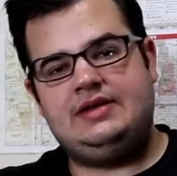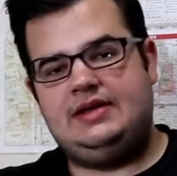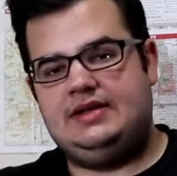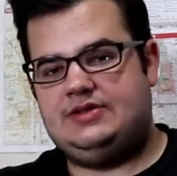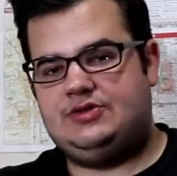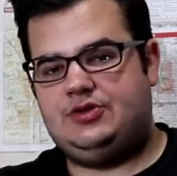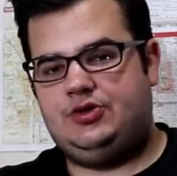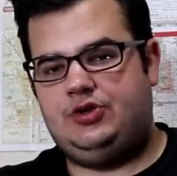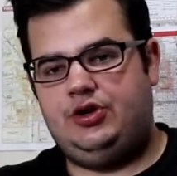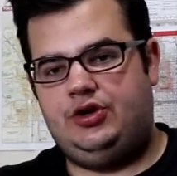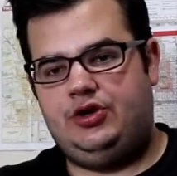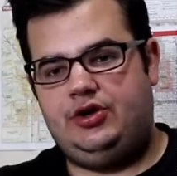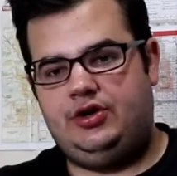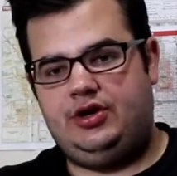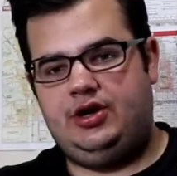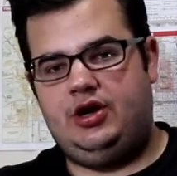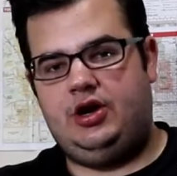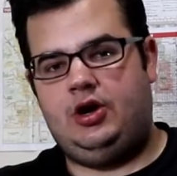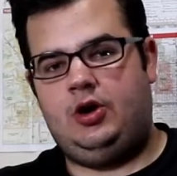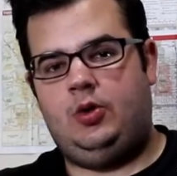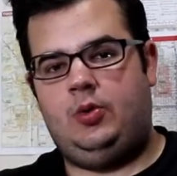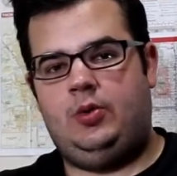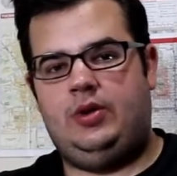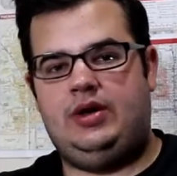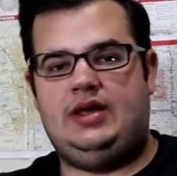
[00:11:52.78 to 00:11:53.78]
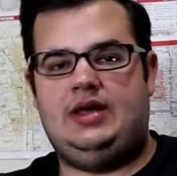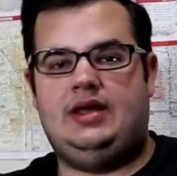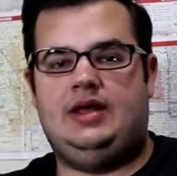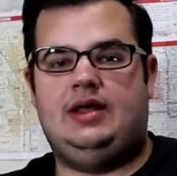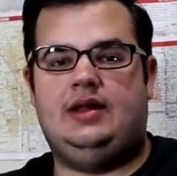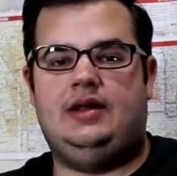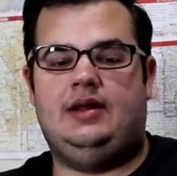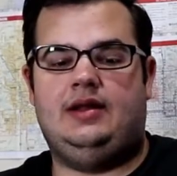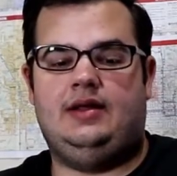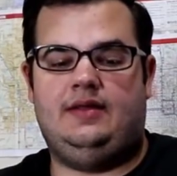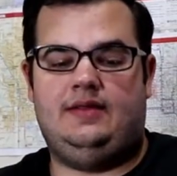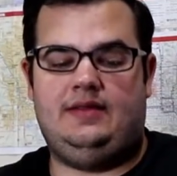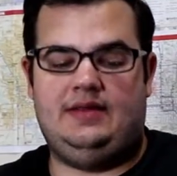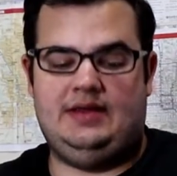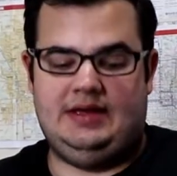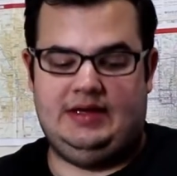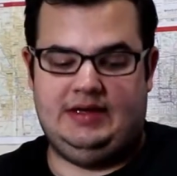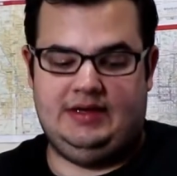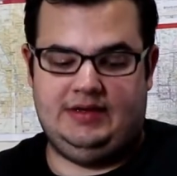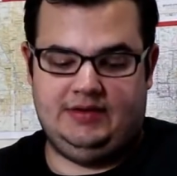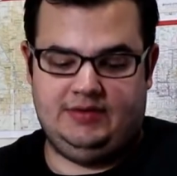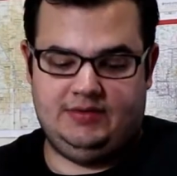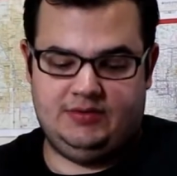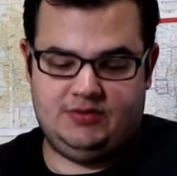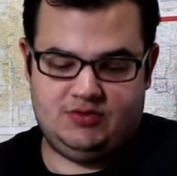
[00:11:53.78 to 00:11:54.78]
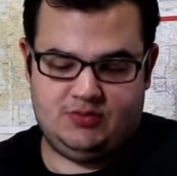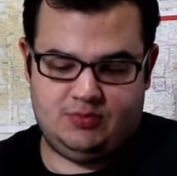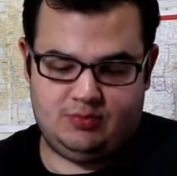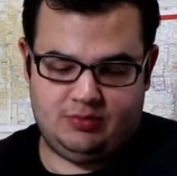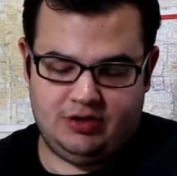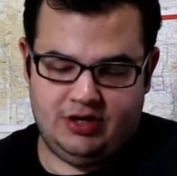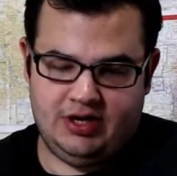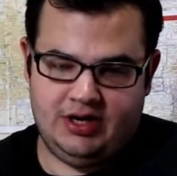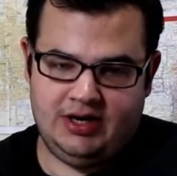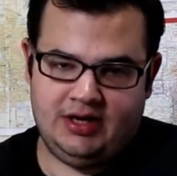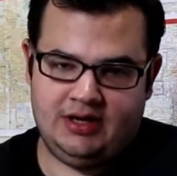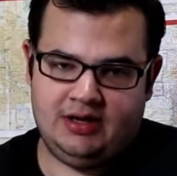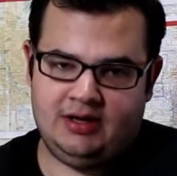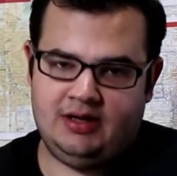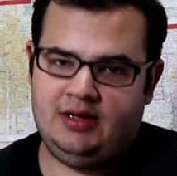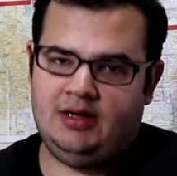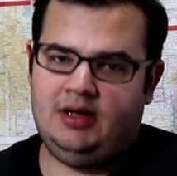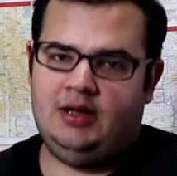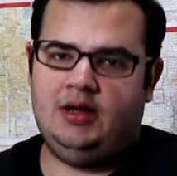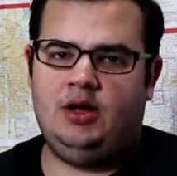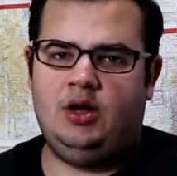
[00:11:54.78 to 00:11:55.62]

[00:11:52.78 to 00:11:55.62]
it's good to go in the spring,